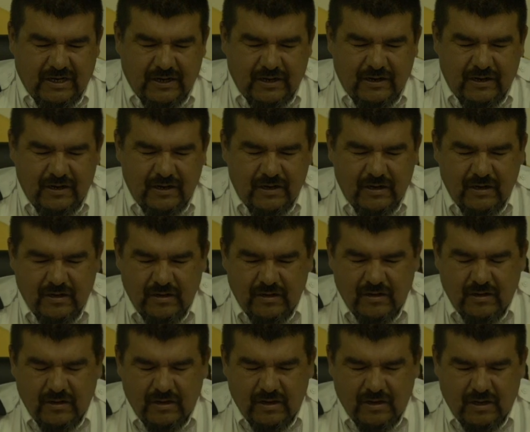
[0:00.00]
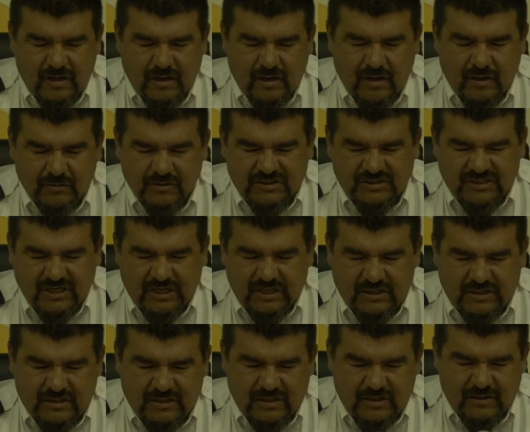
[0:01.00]
uh, uh, I would
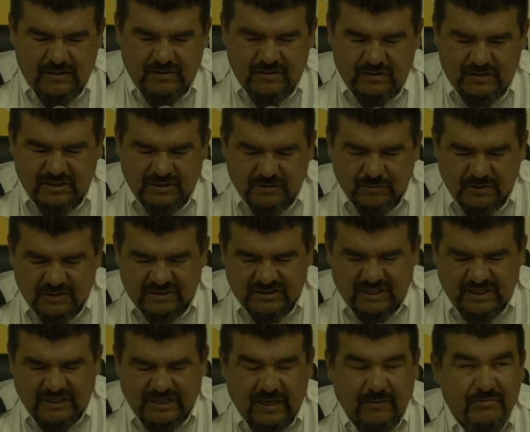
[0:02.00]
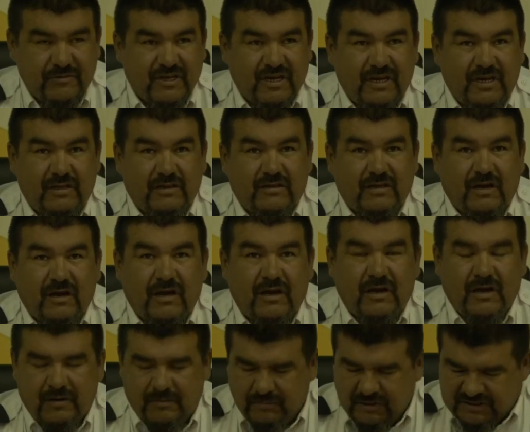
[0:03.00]
say, this was an update,
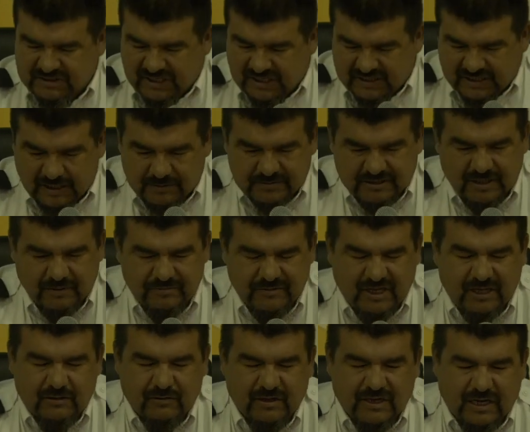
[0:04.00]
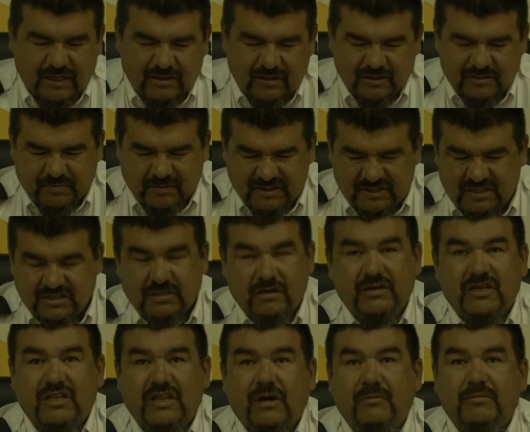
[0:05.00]
uh, mean, types update to gadgets, but these
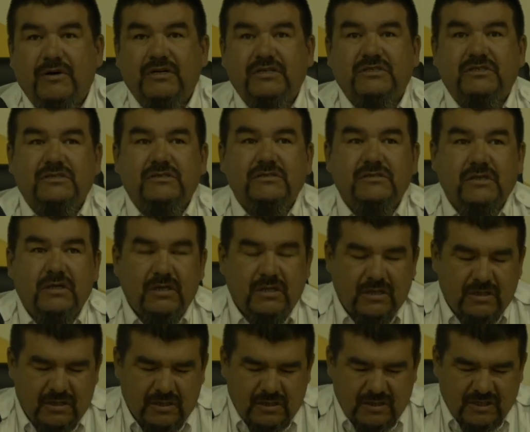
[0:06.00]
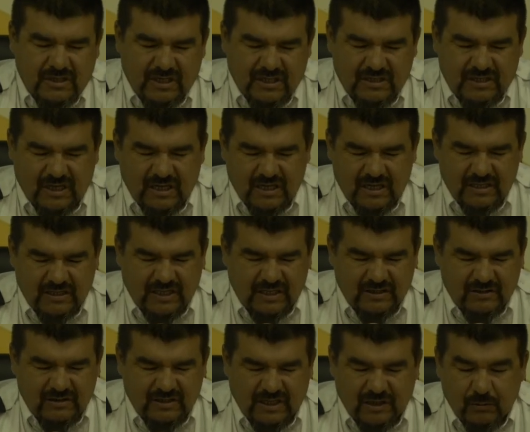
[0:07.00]
are the numbers that, uh,
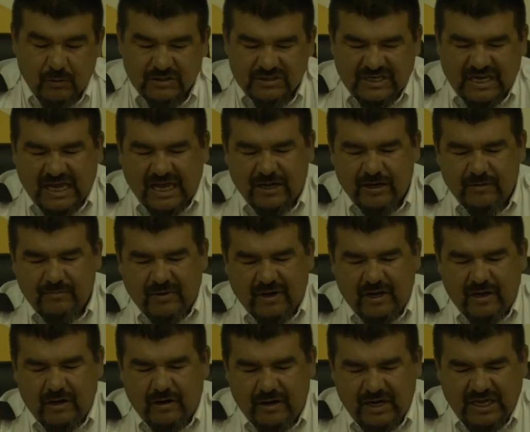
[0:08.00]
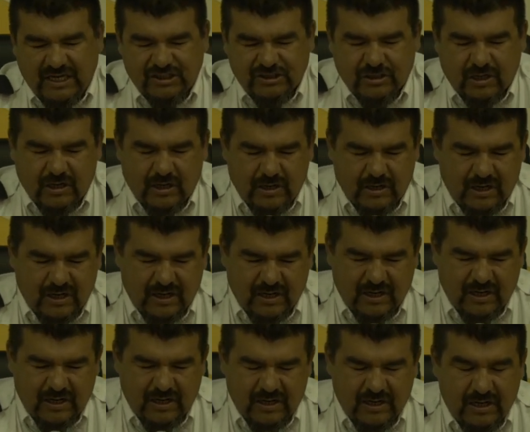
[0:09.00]
that, that was gathered by our HR,
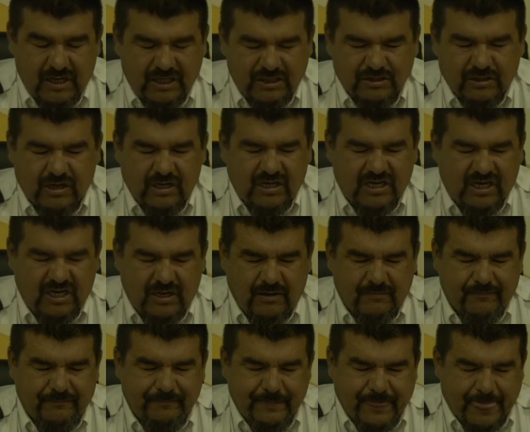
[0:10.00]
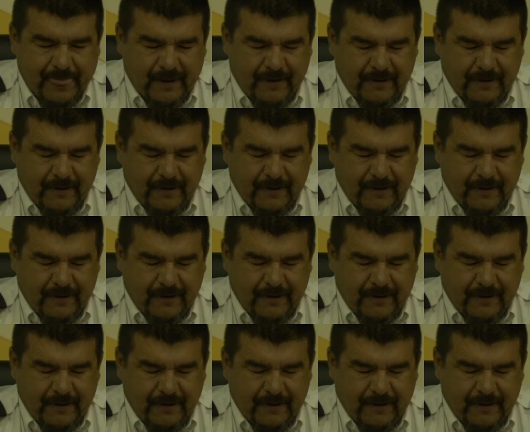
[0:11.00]
uh, HR team.